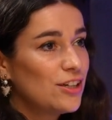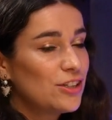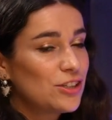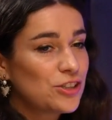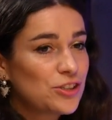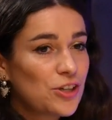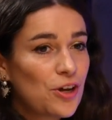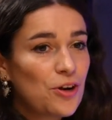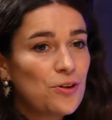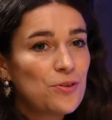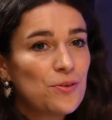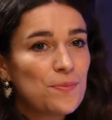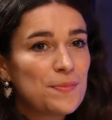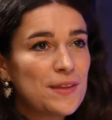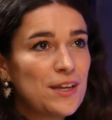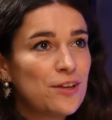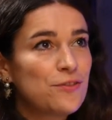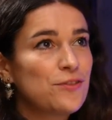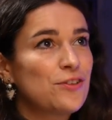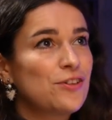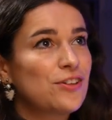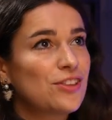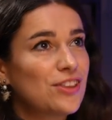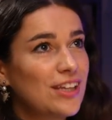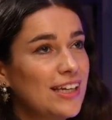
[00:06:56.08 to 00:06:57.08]
So
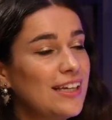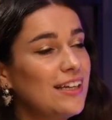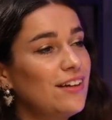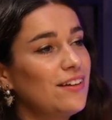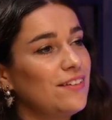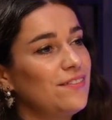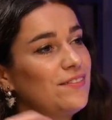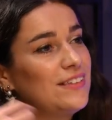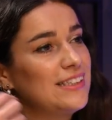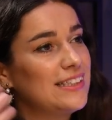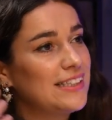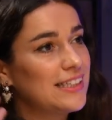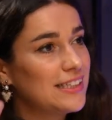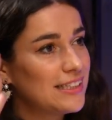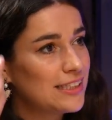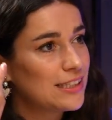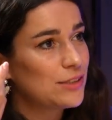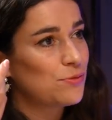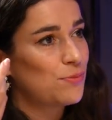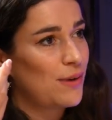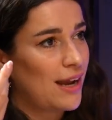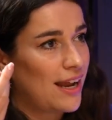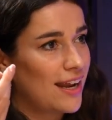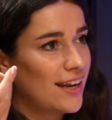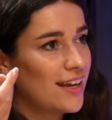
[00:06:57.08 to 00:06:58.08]
if you think in
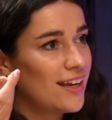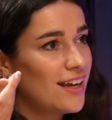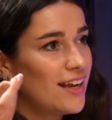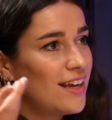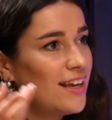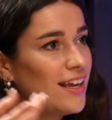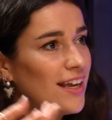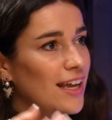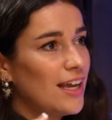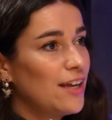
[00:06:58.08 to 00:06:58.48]
this way,